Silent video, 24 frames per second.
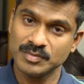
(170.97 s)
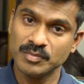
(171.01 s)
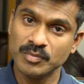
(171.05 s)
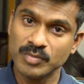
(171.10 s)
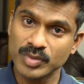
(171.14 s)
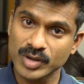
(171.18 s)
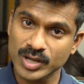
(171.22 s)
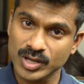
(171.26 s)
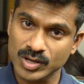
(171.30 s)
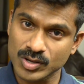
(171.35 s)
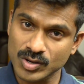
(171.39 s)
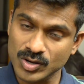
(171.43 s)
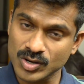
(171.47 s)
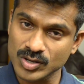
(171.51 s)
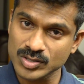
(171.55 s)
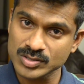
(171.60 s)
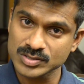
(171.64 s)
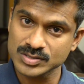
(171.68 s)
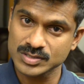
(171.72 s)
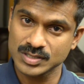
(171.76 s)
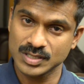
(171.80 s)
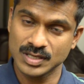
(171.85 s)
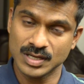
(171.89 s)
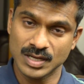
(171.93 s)

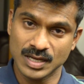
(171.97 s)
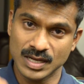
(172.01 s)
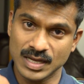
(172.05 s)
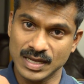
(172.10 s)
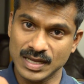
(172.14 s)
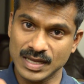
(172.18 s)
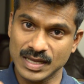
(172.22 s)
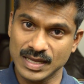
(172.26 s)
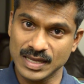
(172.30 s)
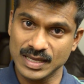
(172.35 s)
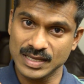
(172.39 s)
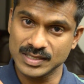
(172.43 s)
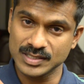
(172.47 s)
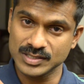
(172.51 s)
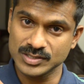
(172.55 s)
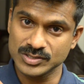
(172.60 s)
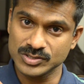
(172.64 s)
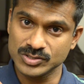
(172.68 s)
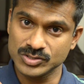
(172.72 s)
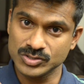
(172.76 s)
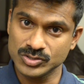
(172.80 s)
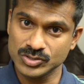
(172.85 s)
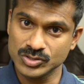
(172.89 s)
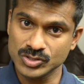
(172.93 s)
because it
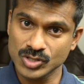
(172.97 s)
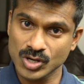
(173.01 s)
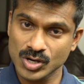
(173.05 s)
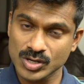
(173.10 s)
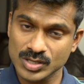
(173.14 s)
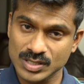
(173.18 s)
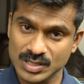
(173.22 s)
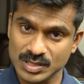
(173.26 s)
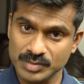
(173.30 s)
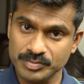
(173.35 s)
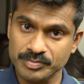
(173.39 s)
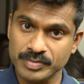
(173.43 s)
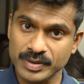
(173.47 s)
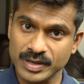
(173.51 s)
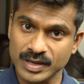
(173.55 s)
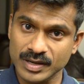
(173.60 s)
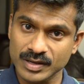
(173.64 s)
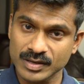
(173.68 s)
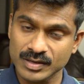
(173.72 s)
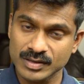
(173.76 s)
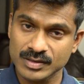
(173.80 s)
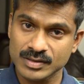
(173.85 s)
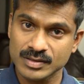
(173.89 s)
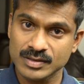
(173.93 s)
is not the
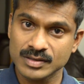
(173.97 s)
pen,